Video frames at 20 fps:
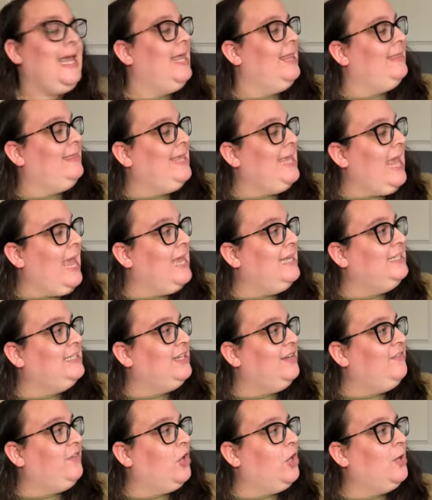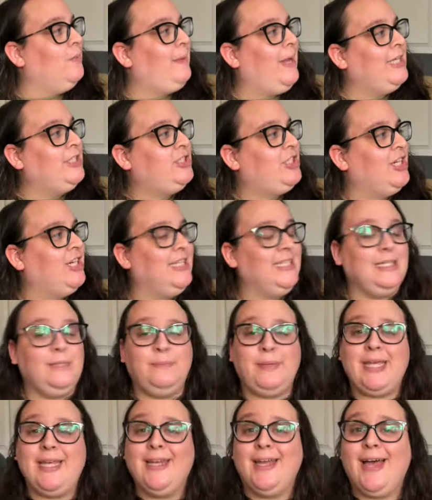The End of Her by Sherry
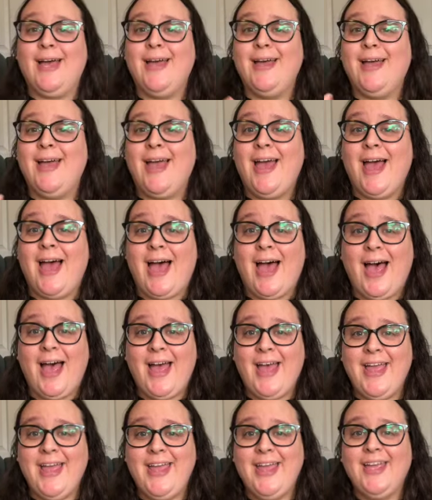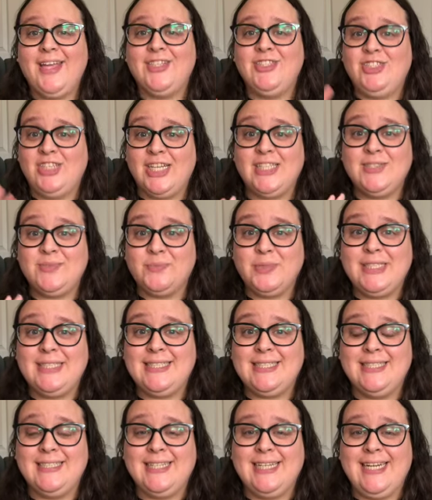Lapina. I just
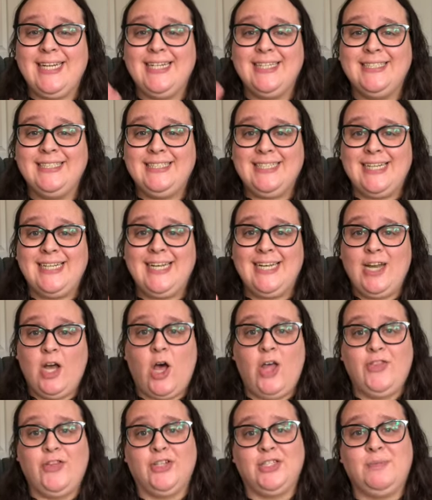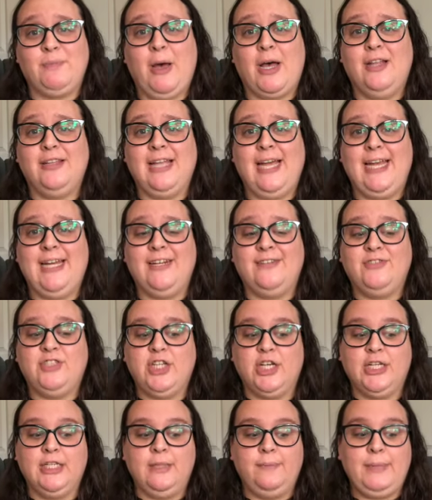recently did an author spotlight of
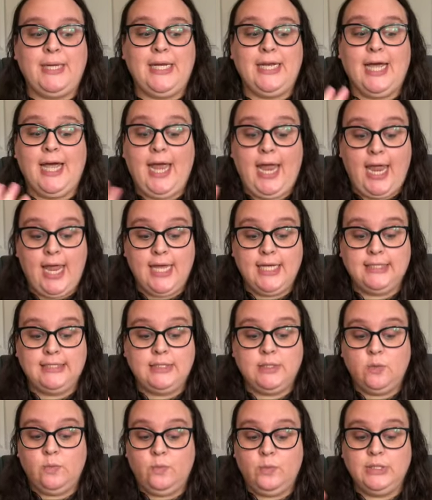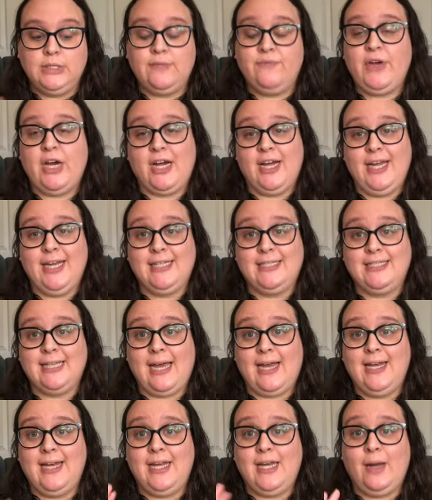Sherry Lapina and was very
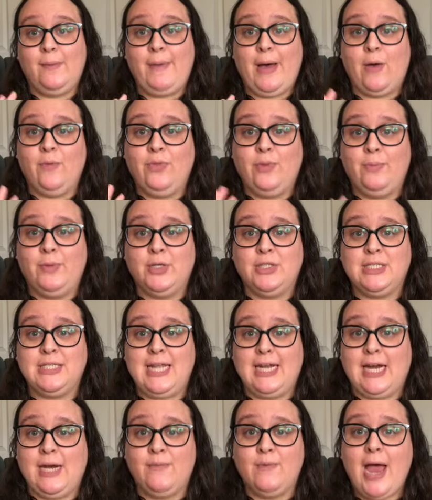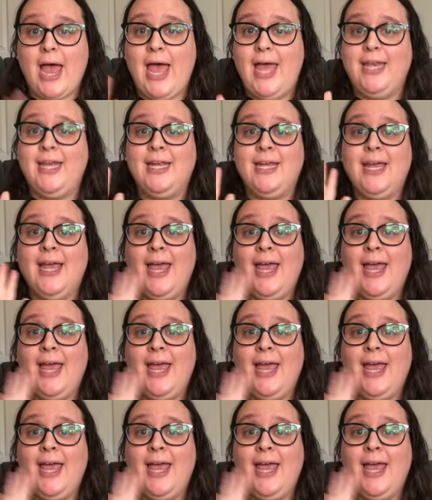excited about the books that I read,